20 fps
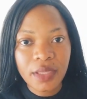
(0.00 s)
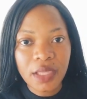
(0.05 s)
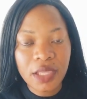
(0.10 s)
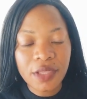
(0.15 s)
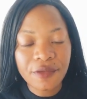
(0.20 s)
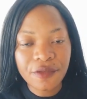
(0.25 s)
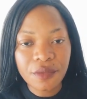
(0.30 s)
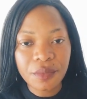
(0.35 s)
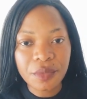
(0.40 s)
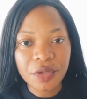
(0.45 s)

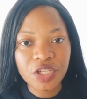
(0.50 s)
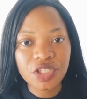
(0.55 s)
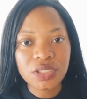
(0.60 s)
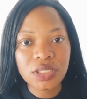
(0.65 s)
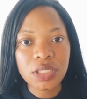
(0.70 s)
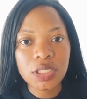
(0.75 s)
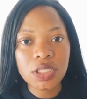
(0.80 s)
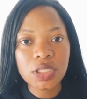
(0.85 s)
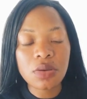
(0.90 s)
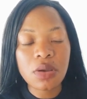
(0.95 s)

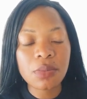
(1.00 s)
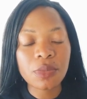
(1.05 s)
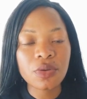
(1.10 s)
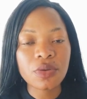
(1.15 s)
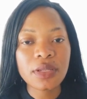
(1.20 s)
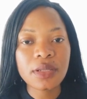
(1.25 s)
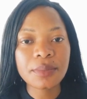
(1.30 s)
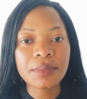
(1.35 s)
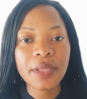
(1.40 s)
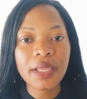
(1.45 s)
information so I'm
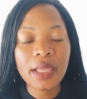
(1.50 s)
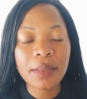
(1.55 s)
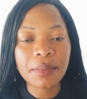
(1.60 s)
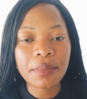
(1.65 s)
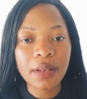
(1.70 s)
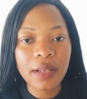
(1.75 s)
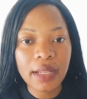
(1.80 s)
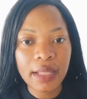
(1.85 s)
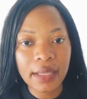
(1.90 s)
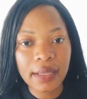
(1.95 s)
gonna make a
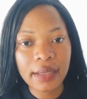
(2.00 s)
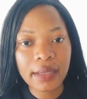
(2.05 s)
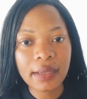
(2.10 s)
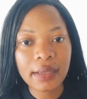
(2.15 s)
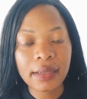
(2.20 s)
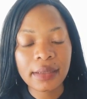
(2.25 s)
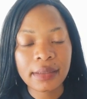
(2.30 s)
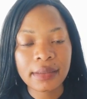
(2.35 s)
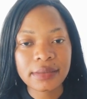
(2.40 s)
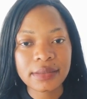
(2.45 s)
blank
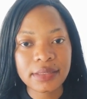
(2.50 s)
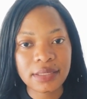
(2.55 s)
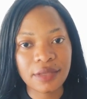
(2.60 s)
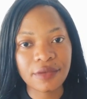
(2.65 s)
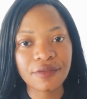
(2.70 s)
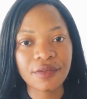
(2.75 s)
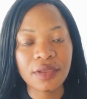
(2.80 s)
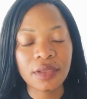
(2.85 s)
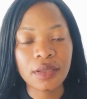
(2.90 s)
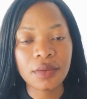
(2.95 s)

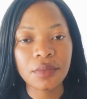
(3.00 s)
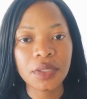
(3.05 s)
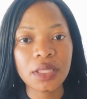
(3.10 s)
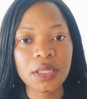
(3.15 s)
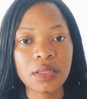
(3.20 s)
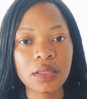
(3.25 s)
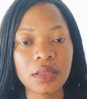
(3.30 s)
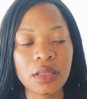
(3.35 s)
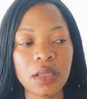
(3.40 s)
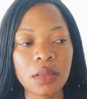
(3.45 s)
CV
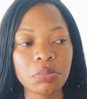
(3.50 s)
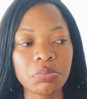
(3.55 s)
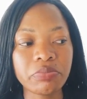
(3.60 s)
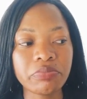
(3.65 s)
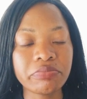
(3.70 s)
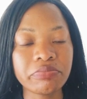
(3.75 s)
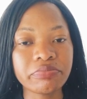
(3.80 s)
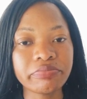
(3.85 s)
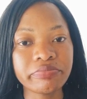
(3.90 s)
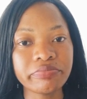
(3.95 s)
with
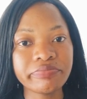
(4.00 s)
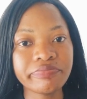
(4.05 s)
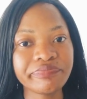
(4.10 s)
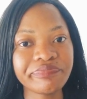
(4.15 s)
um